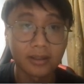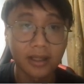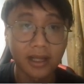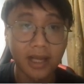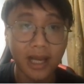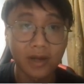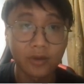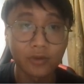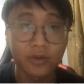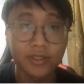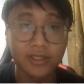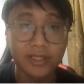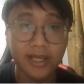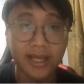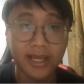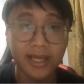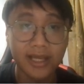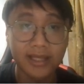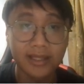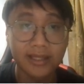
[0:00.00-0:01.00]
I would
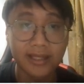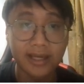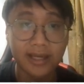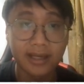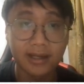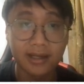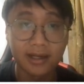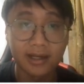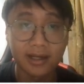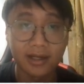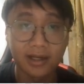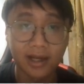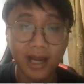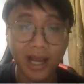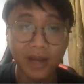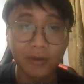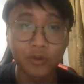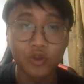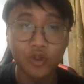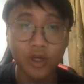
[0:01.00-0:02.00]
say
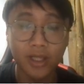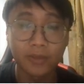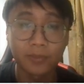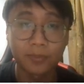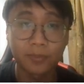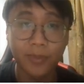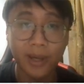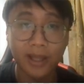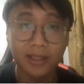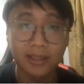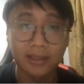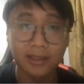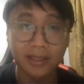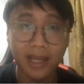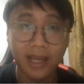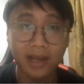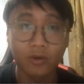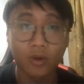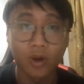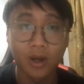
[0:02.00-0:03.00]
I would draw the
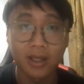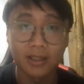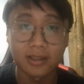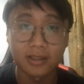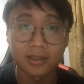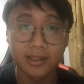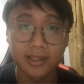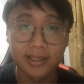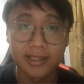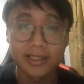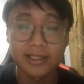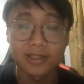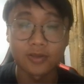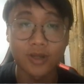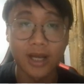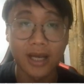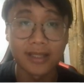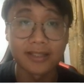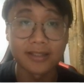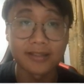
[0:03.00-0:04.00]
diagram easy
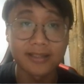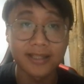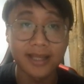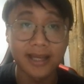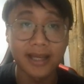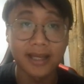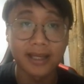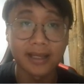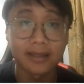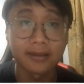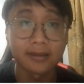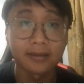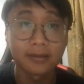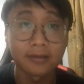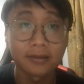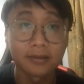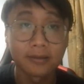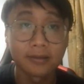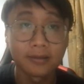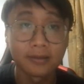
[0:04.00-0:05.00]
to understand.
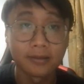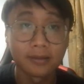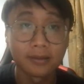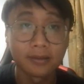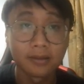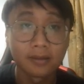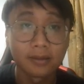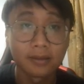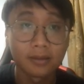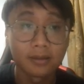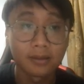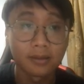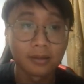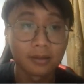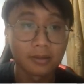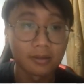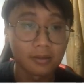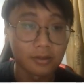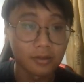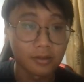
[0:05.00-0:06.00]

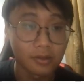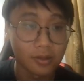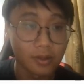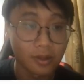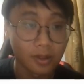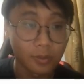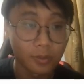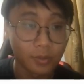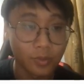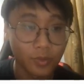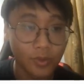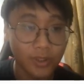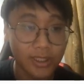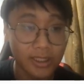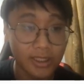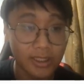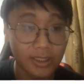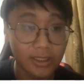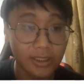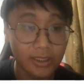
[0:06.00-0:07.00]
So I put
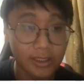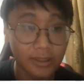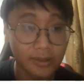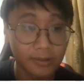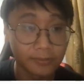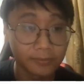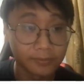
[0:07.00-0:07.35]
here.